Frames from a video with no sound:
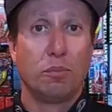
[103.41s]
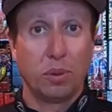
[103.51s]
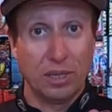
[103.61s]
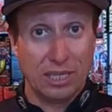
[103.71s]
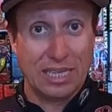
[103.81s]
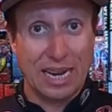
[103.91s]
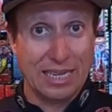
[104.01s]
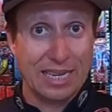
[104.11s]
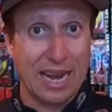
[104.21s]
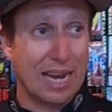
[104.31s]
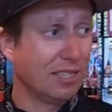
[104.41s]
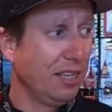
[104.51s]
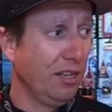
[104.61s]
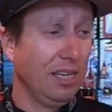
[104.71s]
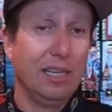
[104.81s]
Precise
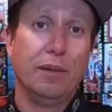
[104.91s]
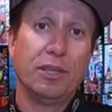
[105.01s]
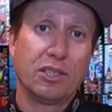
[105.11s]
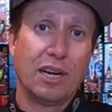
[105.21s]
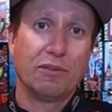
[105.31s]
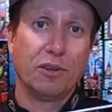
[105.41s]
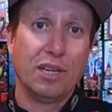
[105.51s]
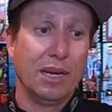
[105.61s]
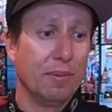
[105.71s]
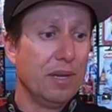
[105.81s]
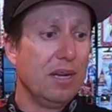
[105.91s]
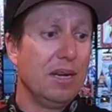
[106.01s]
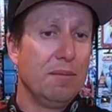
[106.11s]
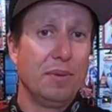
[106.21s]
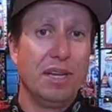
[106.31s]
casting, you need a little bit softer tip.
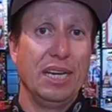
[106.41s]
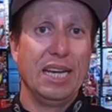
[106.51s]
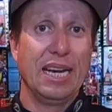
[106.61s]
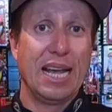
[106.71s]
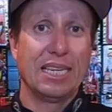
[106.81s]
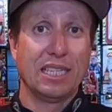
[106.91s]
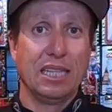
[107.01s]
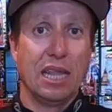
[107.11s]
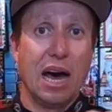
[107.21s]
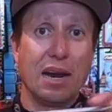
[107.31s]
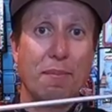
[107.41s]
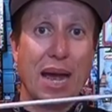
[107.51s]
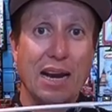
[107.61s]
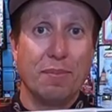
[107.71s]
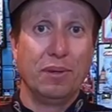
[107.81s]
But then again, it has a lot of
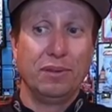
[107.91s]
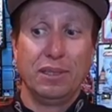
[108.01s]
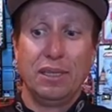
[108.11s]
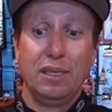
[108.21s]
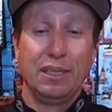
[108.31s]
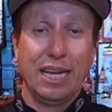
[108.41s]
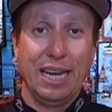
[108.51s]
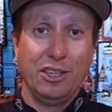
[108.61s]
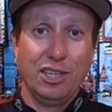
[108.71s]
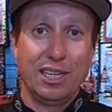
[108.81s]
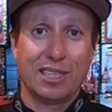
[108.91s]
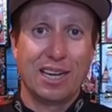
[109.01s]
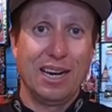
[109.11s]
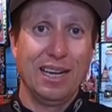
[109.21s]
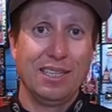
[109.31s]
backbone, the AGS
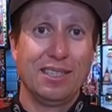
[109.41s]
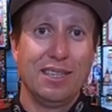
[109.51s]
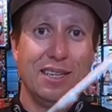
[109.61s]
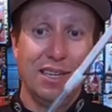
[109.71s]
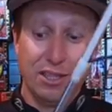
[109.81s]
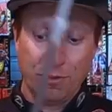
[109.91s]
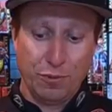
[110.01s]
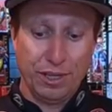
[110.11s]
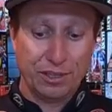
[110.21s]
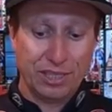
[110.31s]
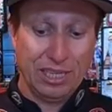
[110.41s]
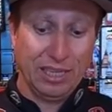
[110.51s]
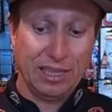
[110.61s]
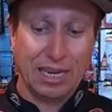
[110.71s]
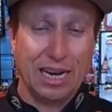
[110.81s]
guides, the real
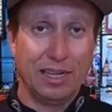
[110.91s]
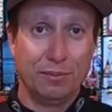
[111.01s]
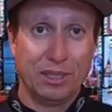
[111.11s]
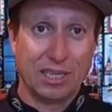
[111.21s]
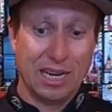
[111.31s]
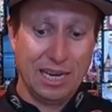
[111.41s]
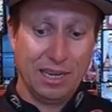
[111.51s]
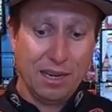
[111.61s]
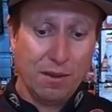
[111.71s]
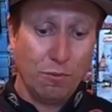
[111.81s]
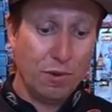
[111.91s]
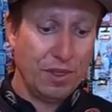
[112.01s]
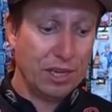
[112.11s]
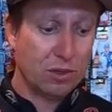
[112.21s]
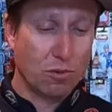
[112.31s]
seat that I helped design
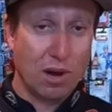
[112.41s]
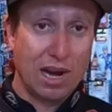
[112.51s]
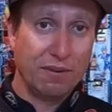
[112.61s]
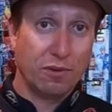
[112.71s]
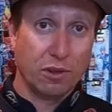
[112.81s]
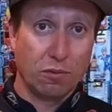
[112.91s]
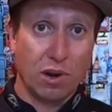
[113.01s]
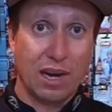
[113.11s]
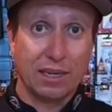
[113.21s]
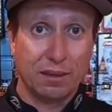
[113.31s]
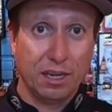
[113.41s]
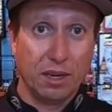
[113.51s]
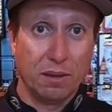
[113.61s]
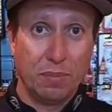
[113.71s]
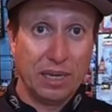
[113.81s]
with this rod for the rod, you
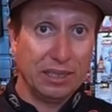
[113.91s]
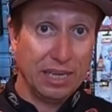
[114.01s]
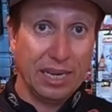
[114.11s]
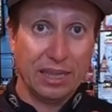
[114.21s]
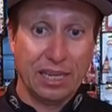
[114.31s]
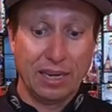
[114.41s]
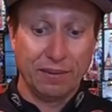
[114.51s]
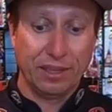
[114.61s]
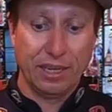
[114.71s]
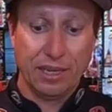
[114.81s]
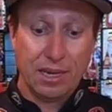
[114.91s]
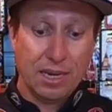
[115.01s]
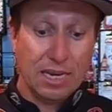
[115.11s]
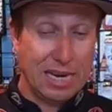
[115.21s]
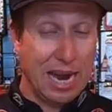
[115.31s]
know, the butt length and everything.
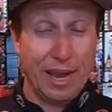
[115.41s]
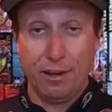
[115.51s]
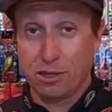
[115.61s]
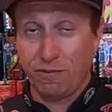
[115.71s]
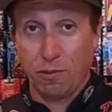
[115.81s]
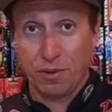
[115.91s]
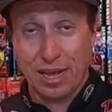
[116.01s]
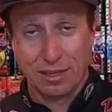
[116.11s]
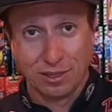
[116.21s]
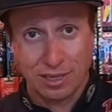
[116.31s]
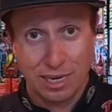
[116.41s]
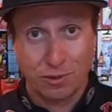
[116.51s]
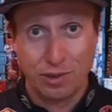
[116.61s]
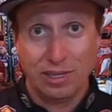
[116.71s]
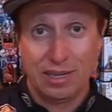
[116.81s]
I use a 4,000
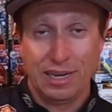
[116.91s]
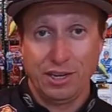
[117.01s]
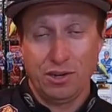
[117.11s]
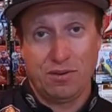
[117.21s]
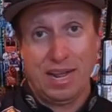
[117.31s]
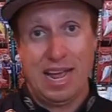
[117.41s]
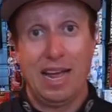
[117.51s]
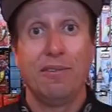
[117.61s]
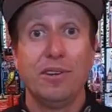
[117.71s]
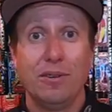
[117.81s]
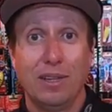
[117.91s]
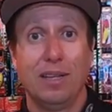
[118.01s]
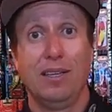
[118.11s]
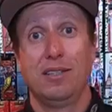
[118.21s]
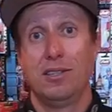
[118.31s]
size reel on it. You don't have to,
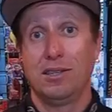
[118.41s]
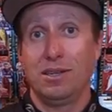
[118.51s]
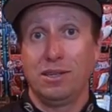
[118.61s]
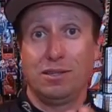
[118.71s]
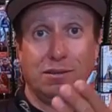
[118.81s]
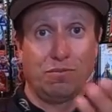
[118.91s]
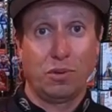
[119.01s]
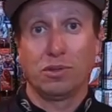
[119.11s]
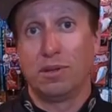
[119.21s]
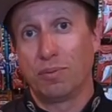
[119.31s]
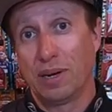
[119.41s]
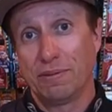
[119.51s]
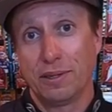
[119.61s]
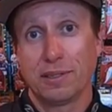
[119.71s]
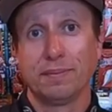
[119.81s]
it's just, it's personal
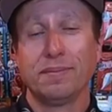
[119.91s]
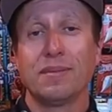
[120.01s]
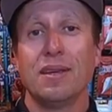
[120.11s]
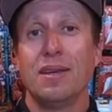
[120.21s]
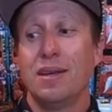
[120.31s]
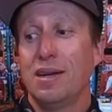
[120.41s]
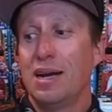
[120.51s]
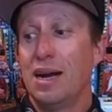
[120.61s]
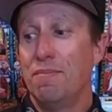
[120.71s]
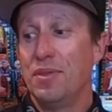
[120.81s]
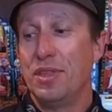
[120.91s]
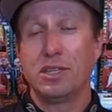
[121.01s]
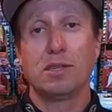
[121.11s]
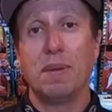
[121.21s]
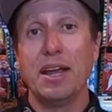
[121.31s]
preference. But
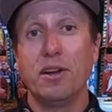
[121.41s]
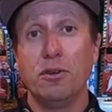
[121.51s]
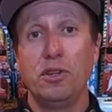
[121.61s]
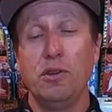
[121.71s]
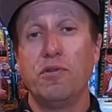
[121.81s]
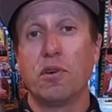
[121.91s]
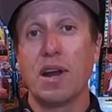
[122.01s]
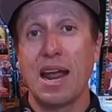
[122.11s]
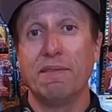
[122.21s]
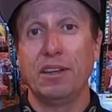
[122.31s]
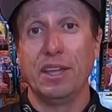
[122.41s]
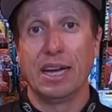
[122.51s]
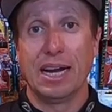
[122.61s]
this is my go-to for everything.